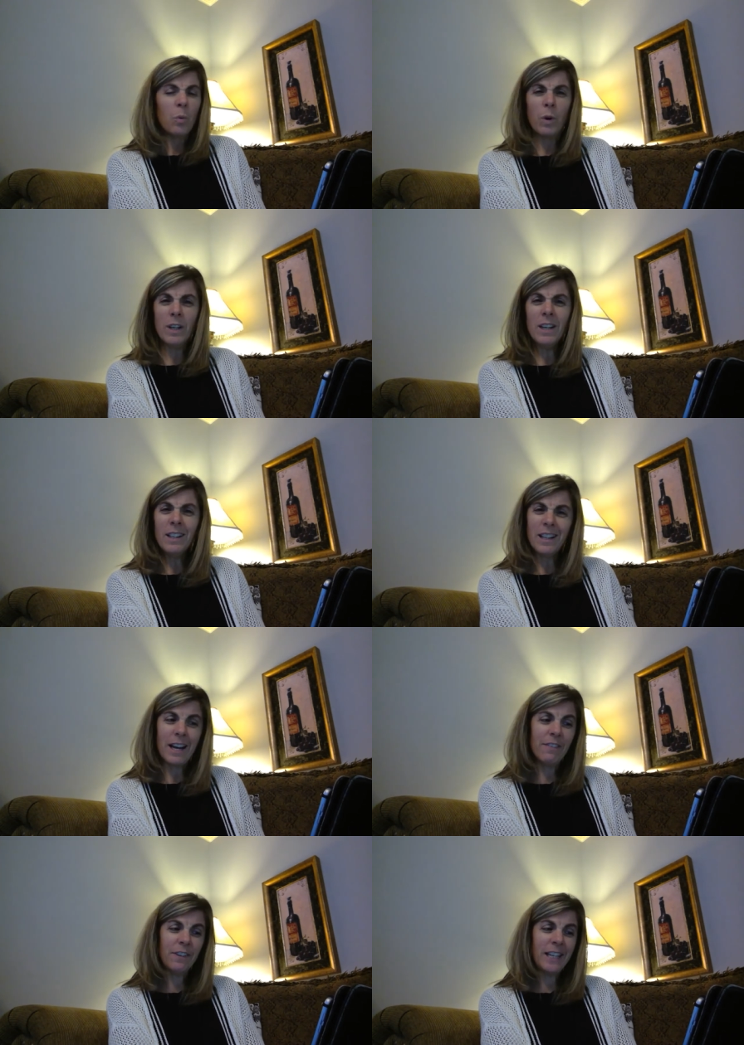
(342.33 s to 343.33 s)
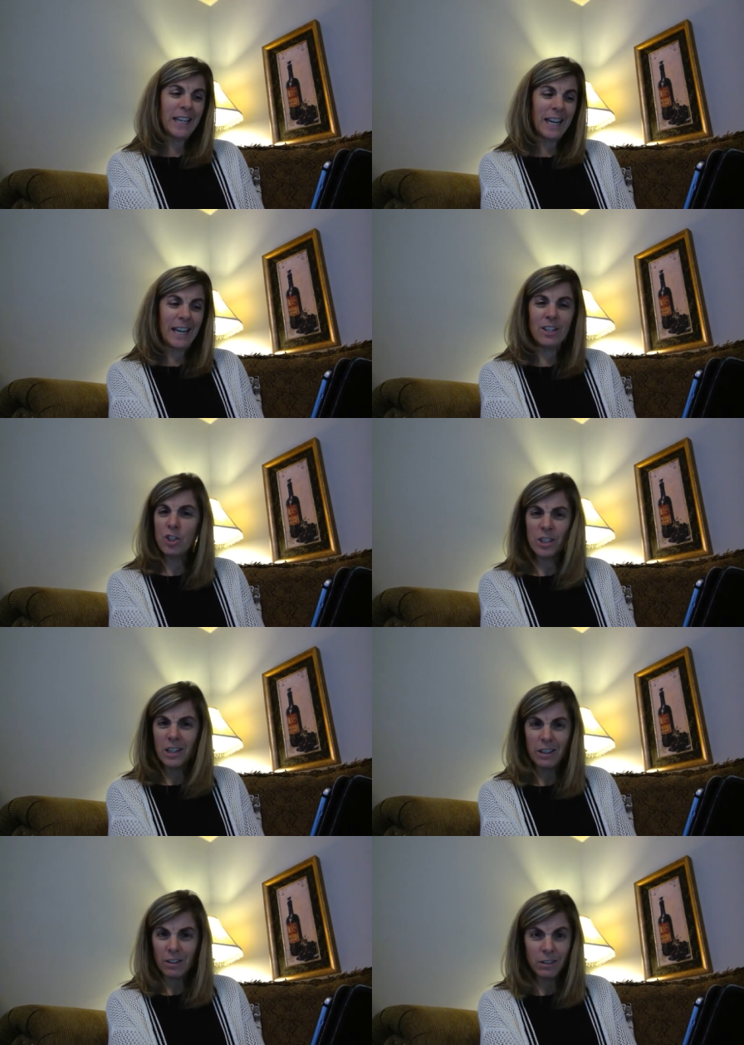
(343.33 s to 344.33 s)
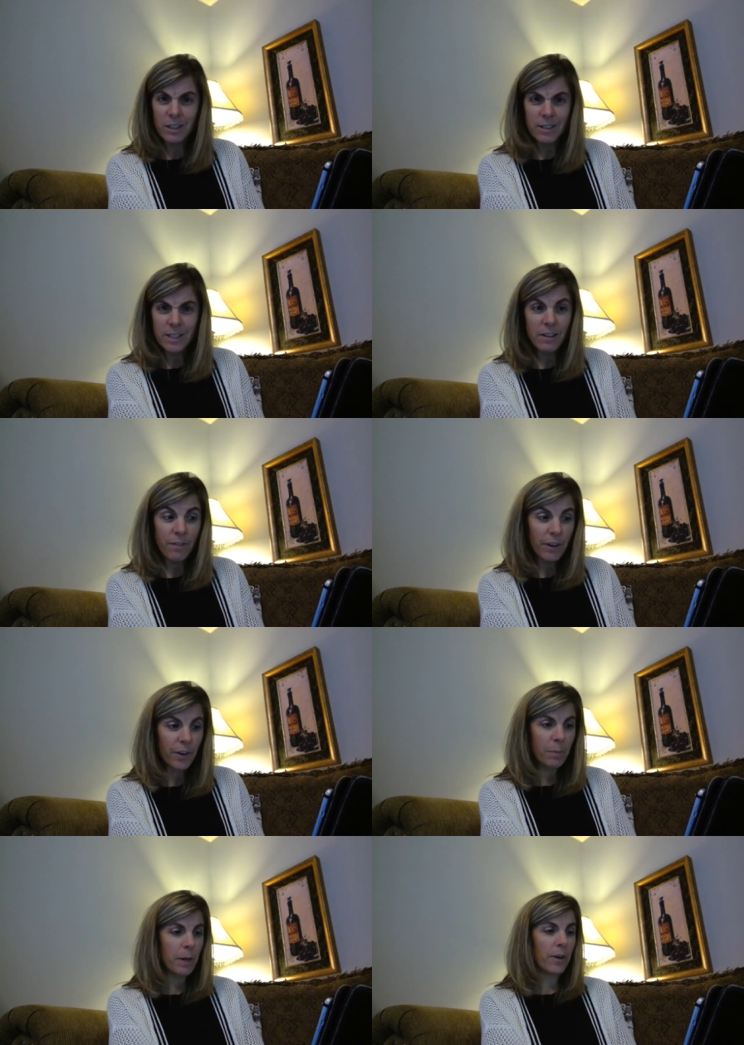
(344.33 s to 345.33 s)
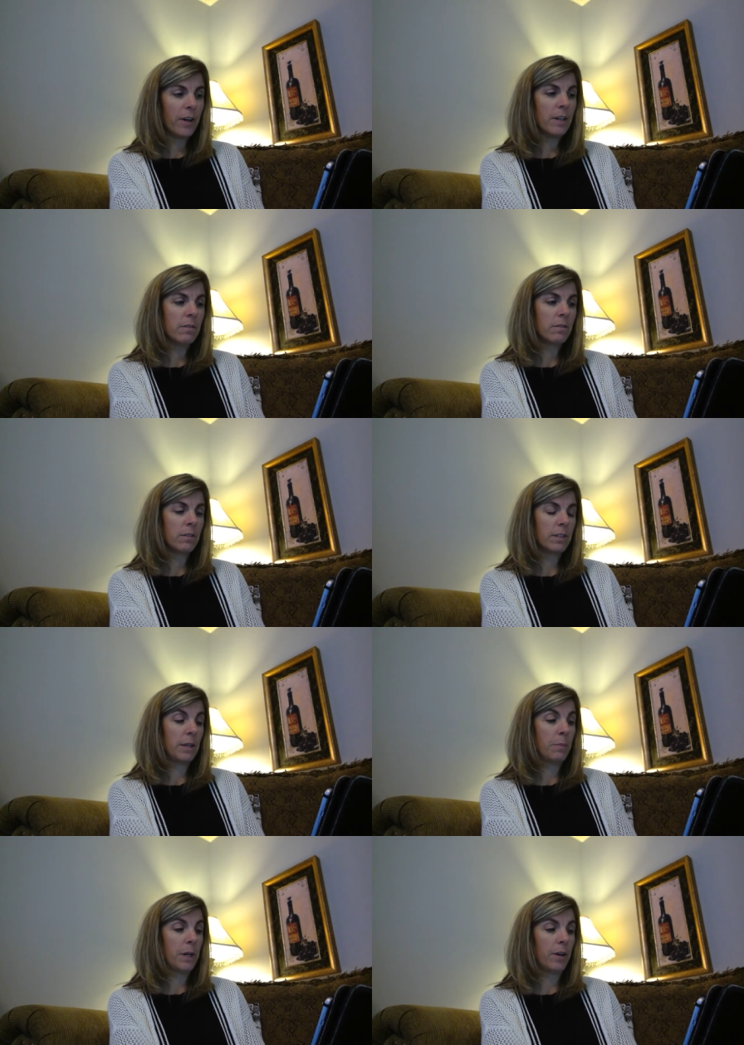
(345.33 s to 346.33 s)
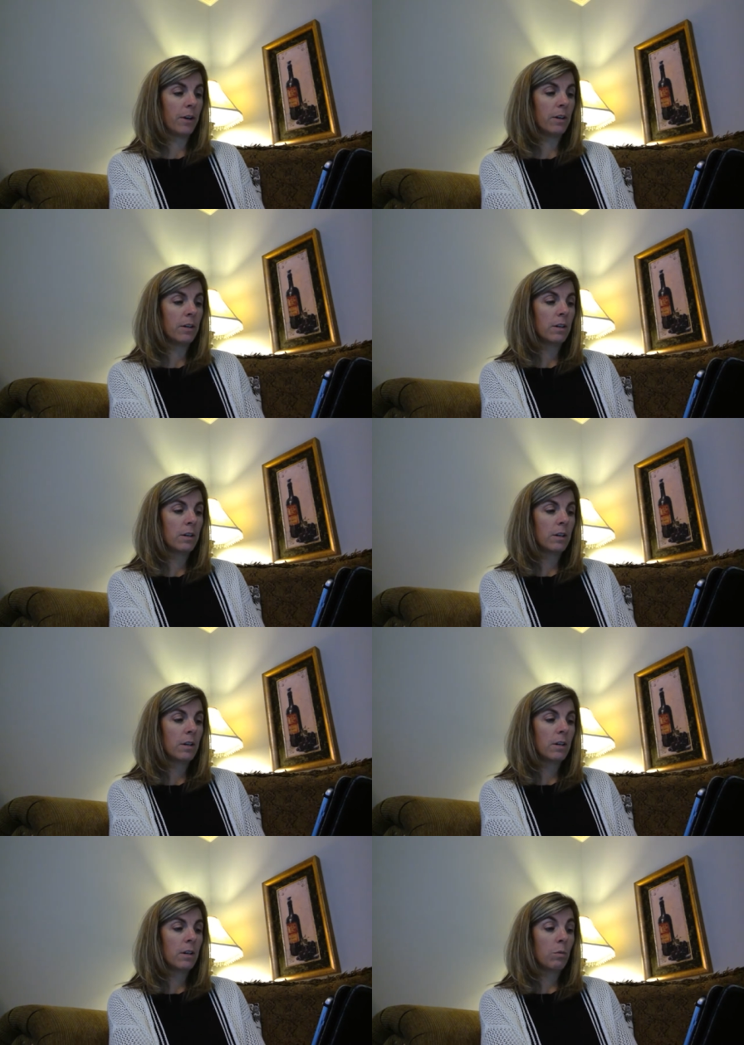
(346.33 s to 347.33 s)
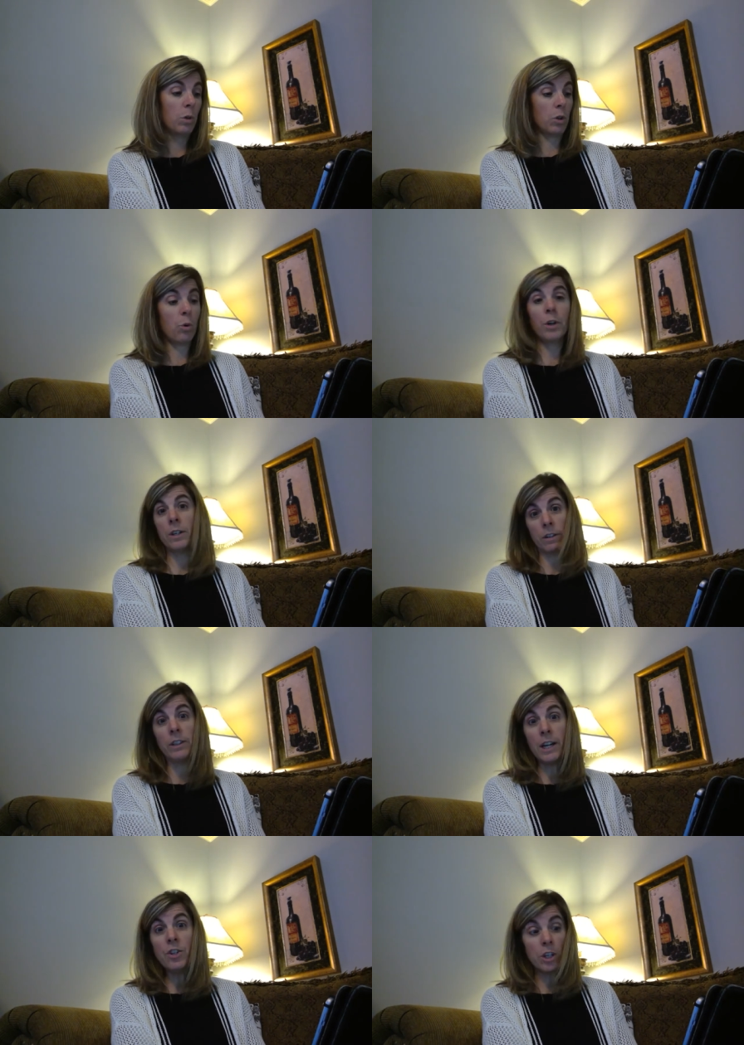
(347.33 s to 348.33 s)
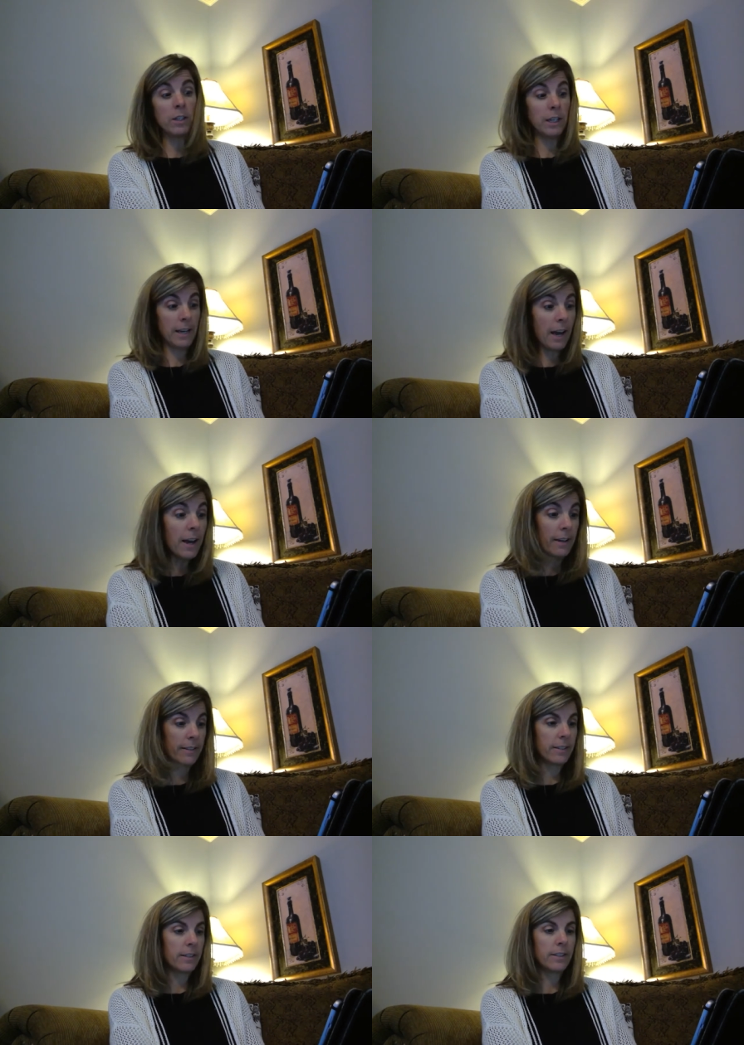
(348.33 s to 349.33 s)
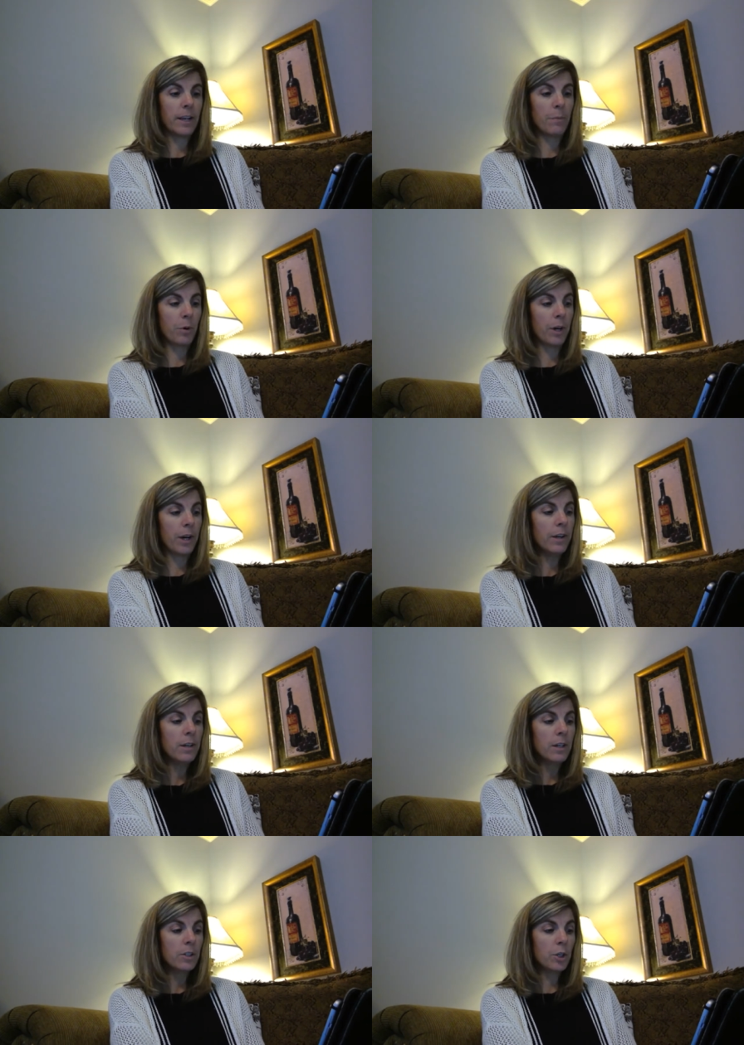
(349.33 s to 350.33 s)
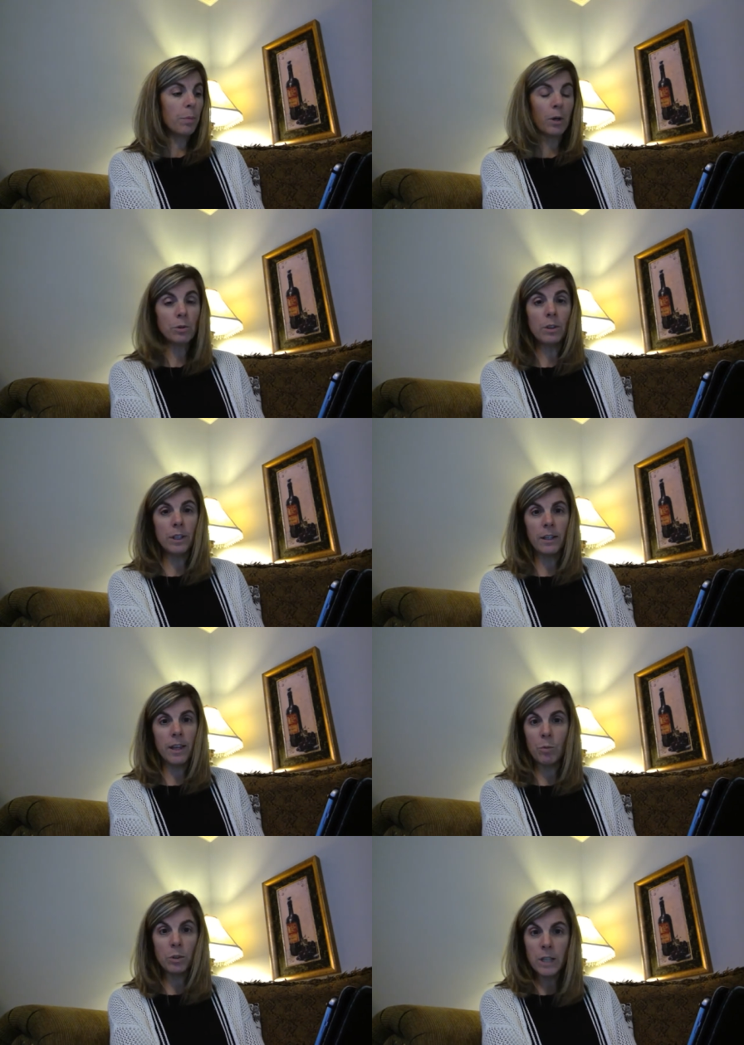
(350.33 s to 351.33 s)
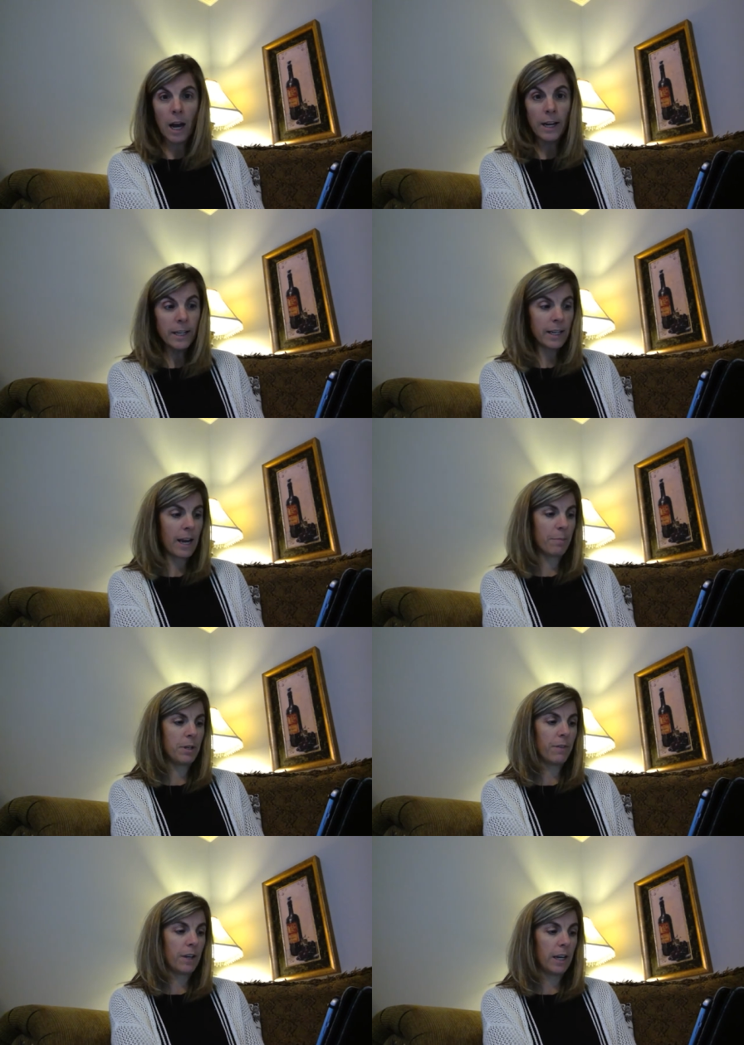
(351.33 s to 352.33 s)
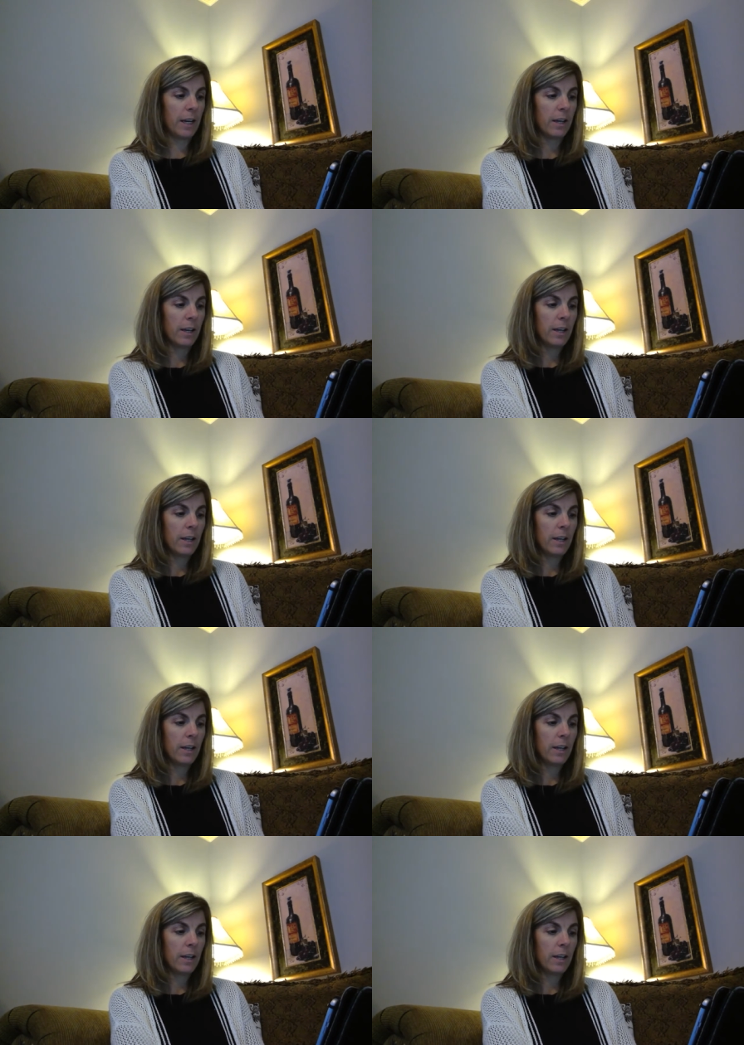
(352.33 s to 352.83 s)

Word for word: Wouldn't life in a cage kill a seafaring parrot? said Pierre. Well, according to legend, yes, said Maria. Supposedly they will die in captivity.